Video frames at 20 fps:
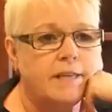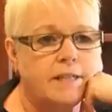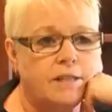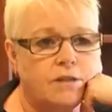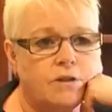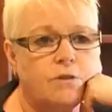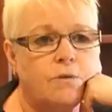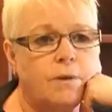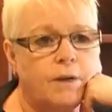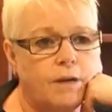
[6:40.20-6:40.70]

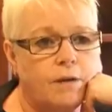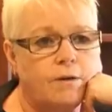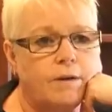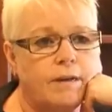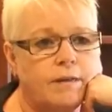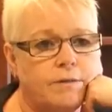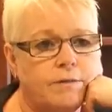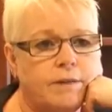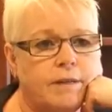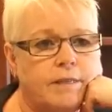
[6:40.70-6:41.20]
kids are quicker
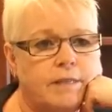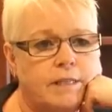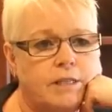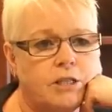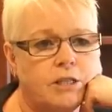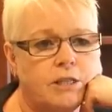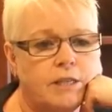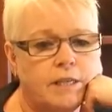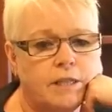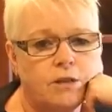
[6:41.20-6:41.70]
at
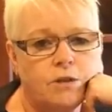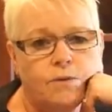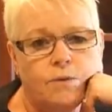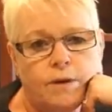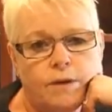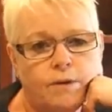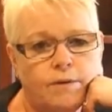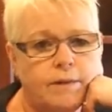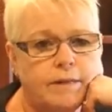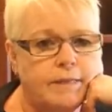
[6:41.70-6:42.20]
transitioning they're
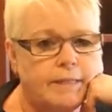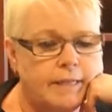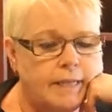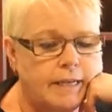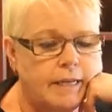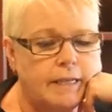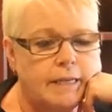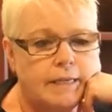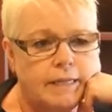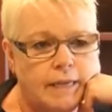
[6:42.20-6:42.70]
quicker at settling